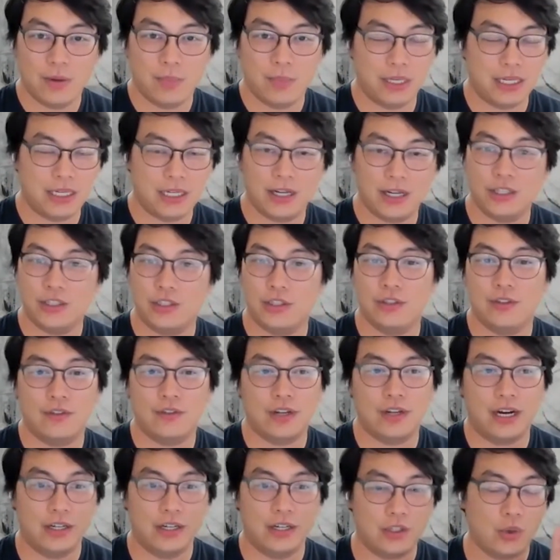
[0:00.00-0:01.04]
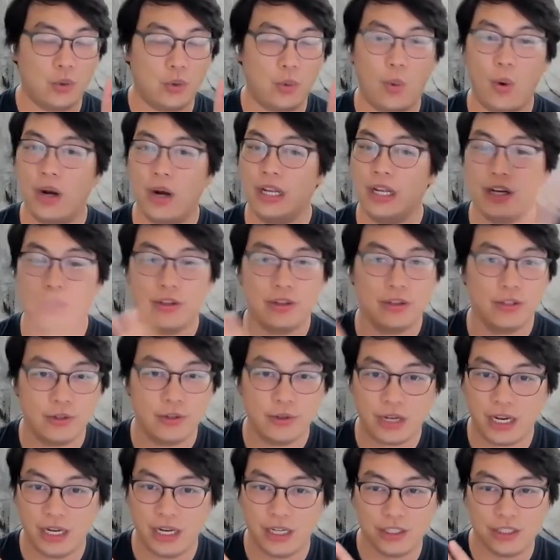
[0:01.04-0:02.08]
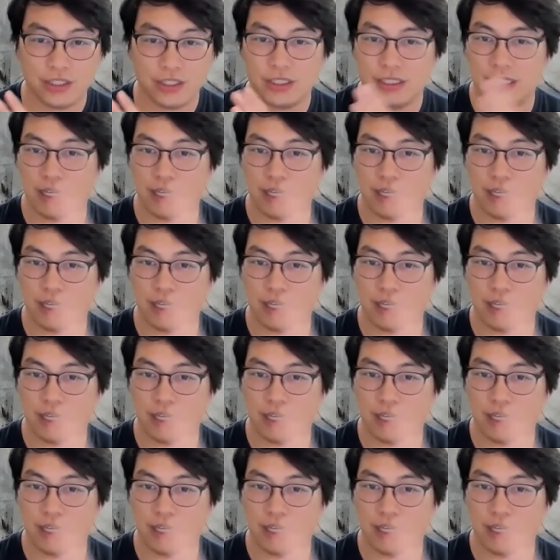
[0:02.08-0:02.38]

because you've got 20 other locations